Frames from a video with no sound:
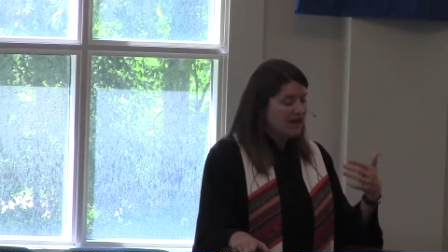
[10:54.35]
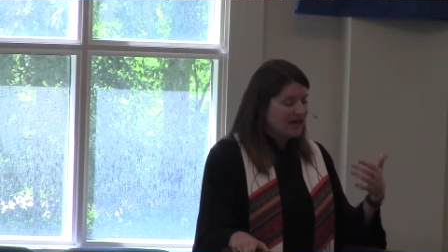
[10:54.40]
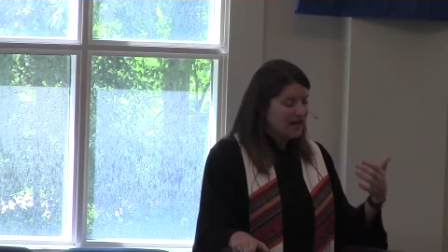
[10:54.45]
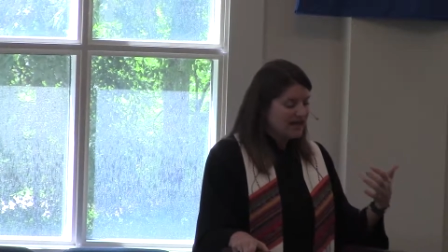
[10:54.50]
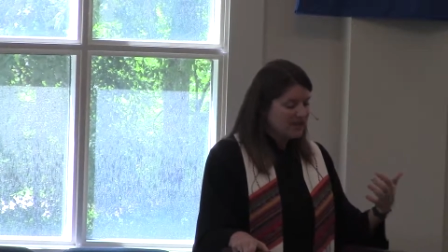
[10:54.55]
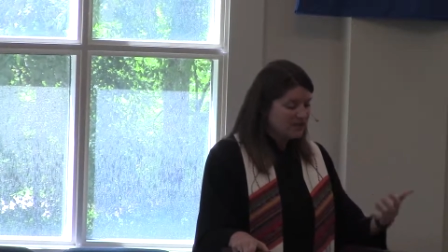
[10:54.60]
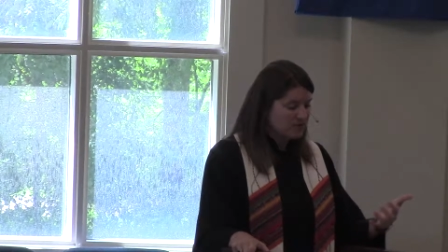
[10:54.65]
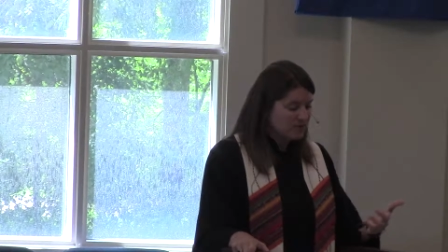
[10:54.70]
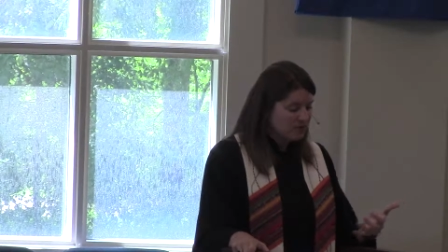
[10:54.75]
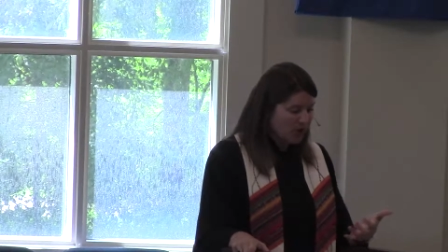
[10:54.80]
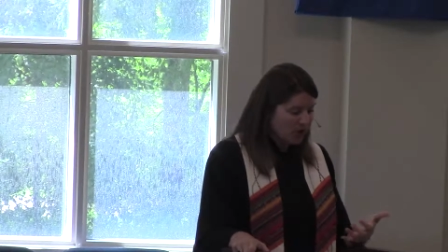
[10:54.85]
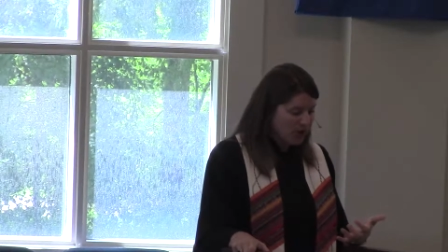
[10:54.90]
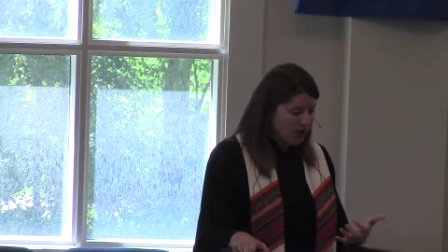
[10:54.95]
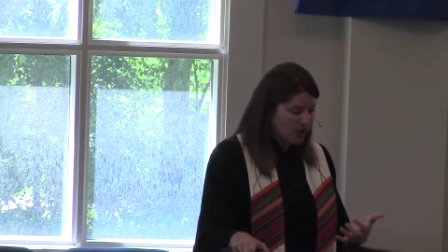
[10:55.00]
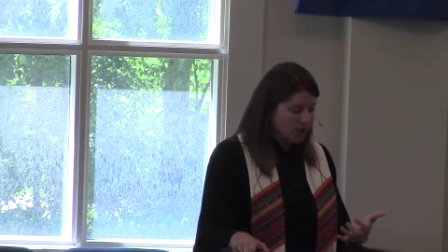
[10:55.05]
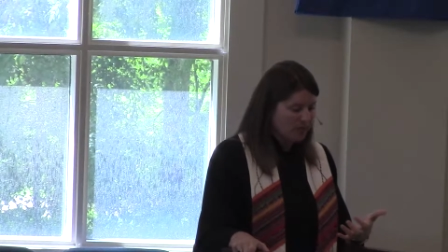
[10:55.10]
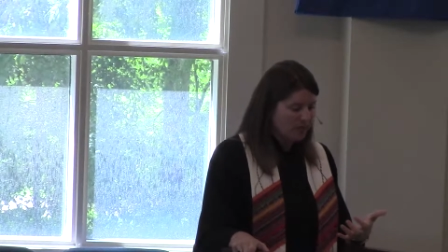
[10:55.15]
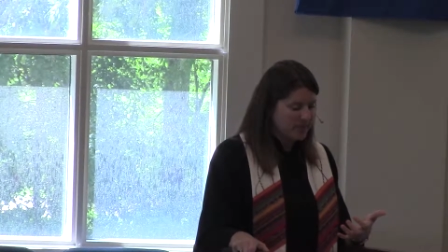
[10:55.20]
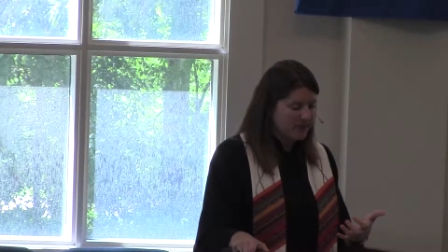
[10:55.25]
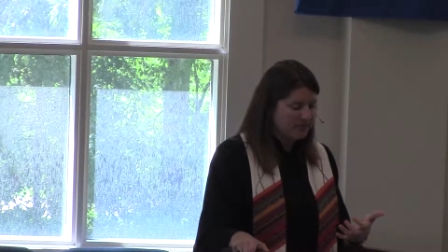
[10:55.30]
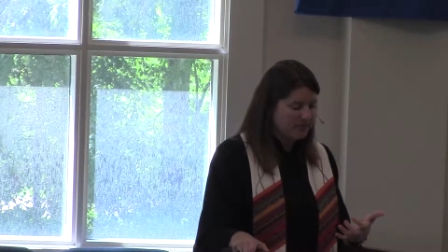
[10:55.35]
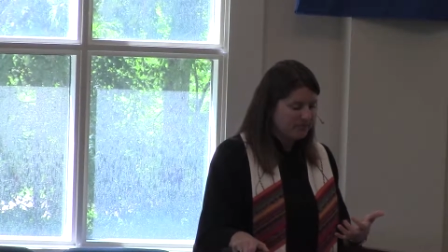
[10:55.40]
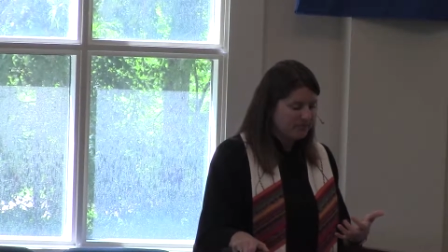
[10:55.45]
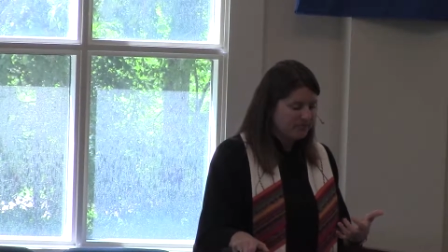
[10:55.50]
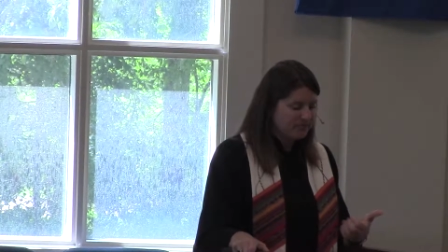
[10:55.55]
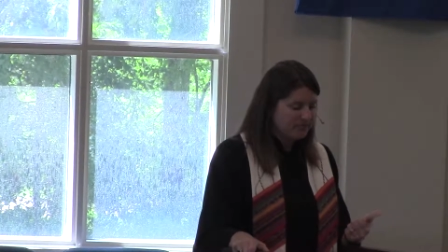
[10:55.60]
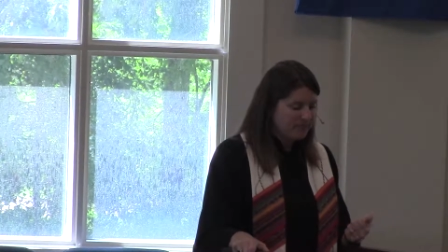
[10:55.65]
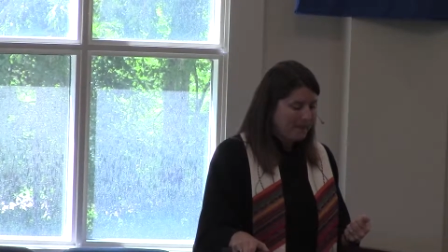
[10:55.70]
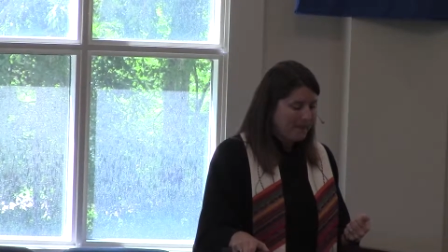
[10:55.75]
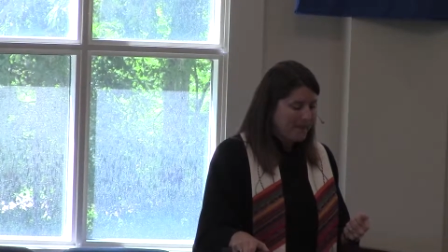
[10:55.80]
as a verb.
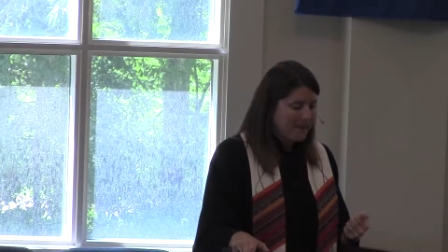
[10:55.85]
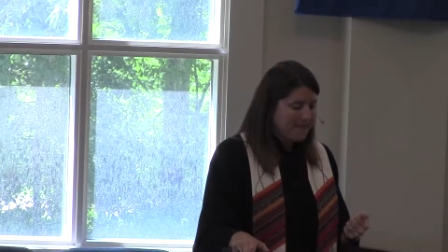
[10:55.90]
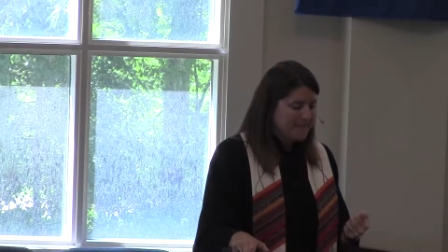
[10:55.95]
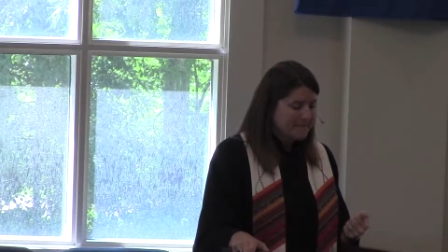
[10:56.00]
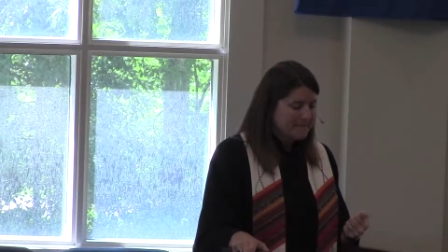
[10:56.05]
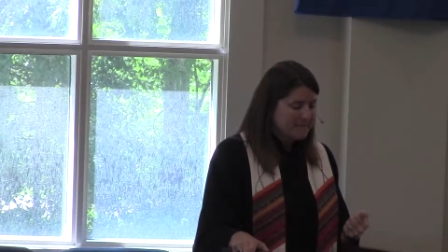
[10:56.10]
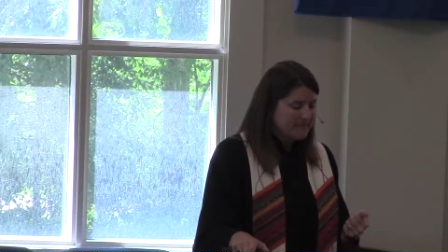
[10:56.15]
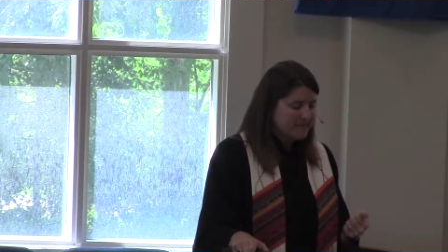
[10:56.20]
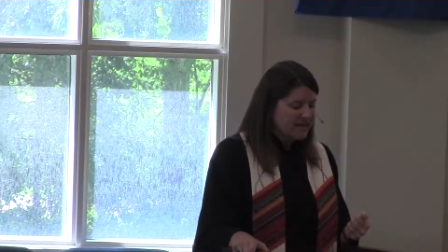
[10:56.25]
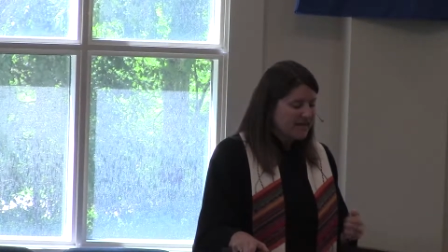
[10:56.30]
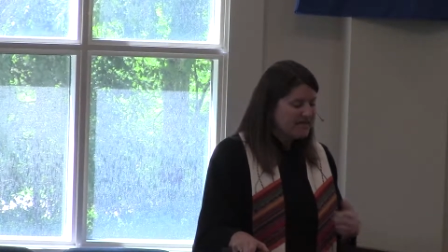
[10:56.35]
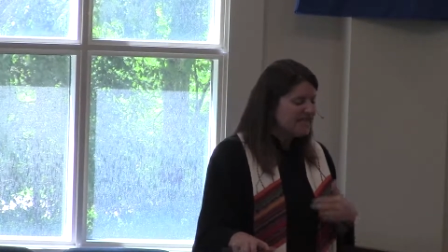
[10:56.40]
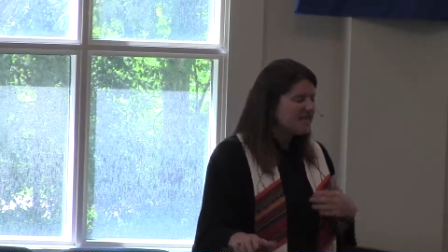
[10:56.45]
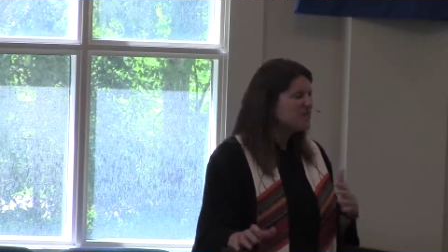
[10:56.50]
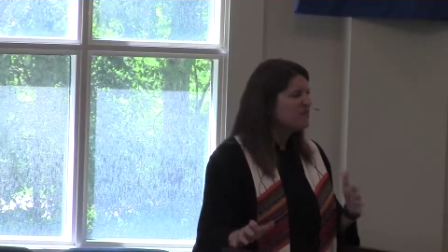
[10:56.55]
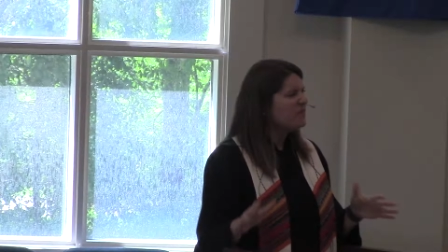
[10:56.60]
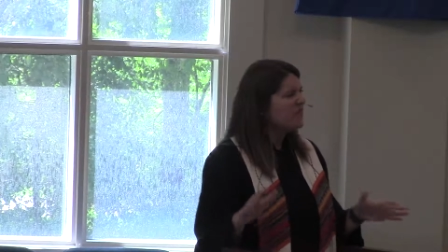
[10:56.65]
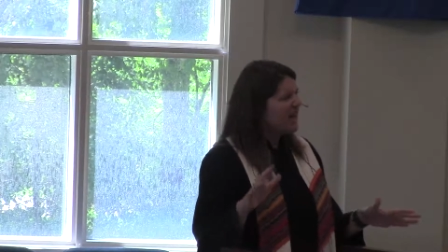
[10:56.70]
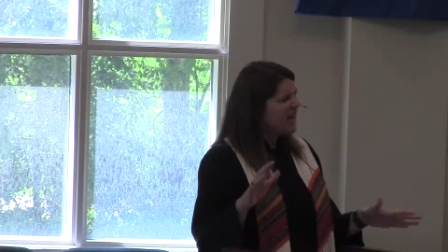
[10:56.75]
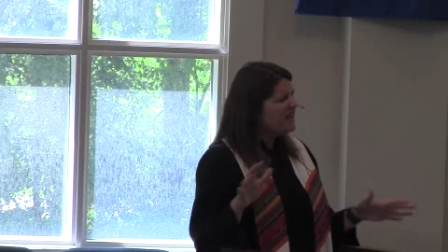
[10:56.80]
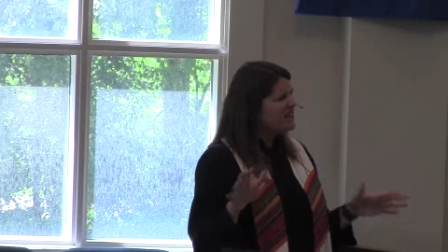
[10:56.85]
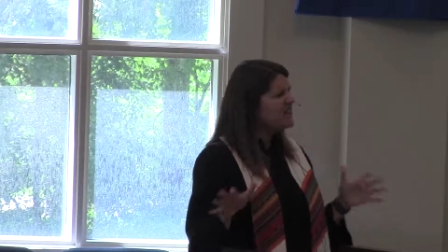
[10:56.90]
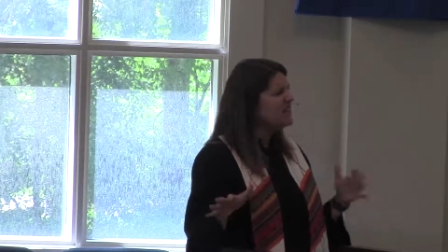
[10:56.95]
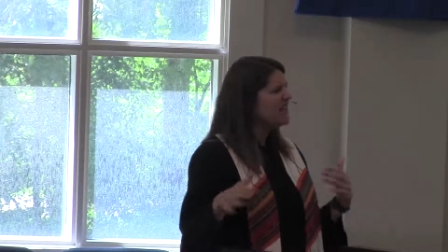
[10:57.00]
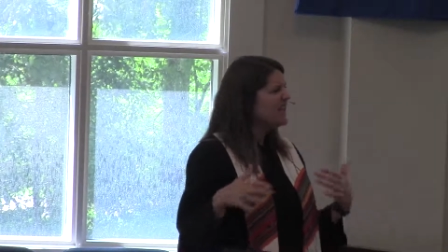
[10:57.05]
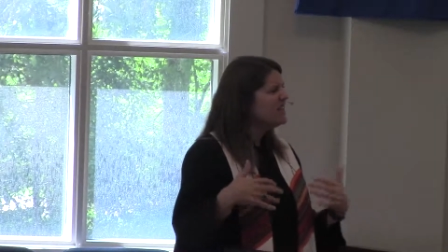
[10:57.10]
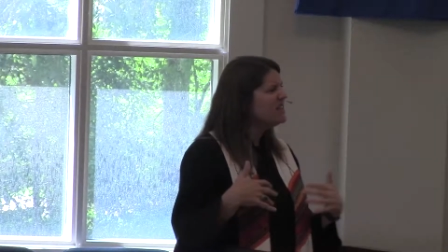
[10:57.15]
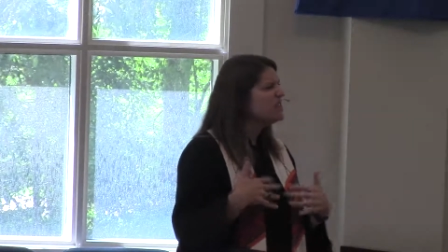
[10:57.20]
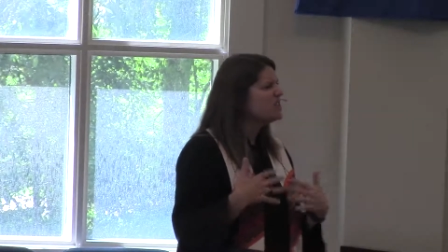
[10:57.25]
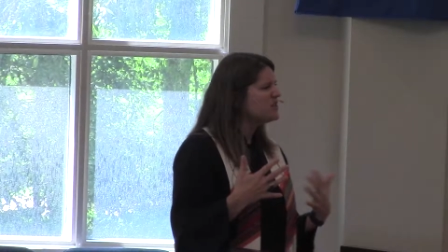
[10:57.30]
He says faith in
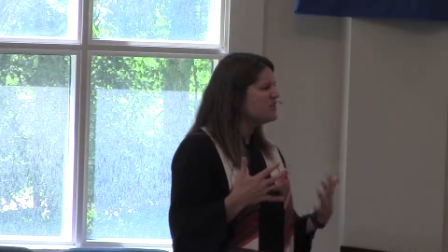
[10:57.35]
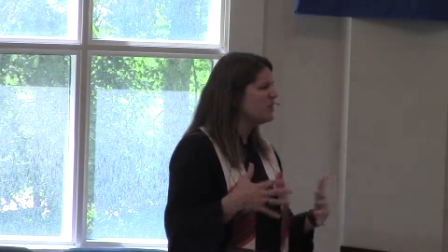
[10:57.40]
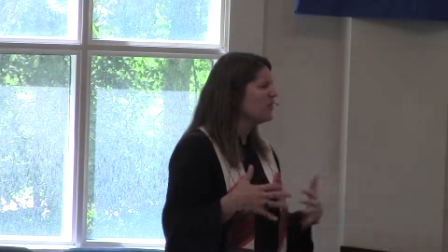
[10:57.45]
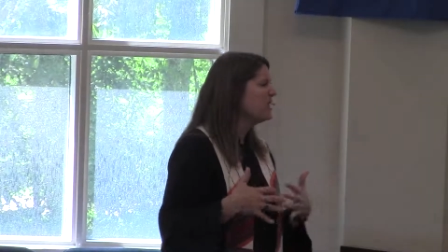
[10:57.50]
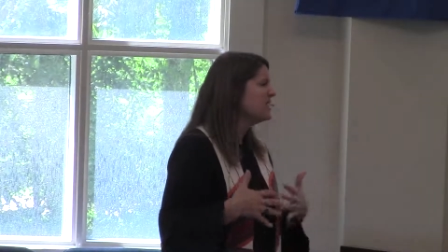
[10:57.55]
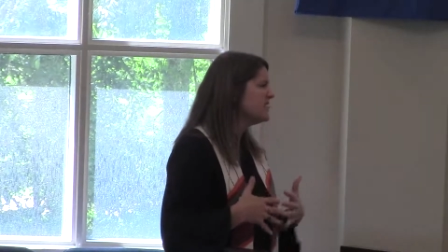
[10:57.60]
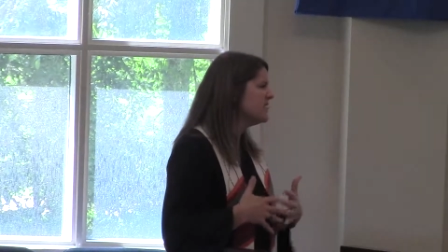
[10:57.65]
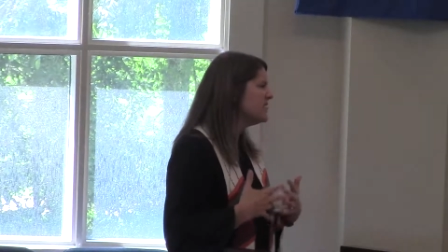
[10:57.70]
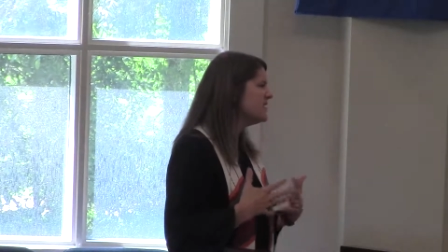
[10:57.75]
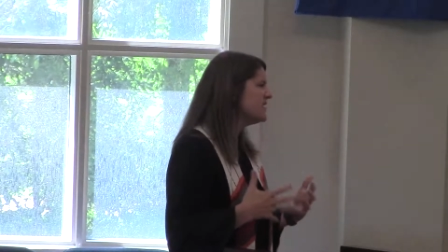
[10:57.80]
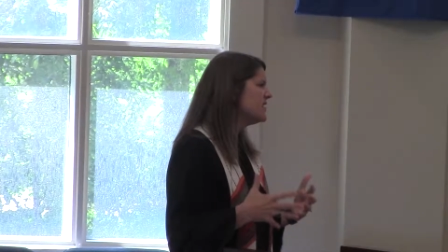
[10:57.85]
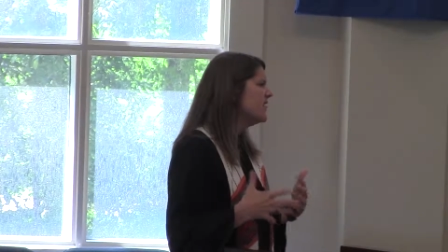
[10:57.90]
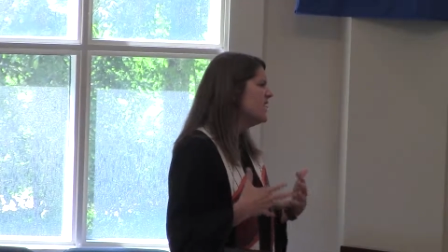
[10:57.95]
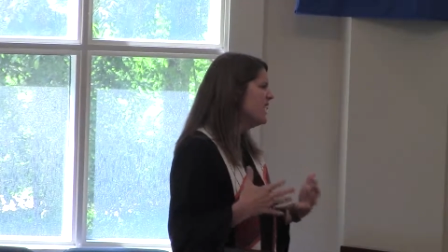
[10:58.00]
English for us, it's,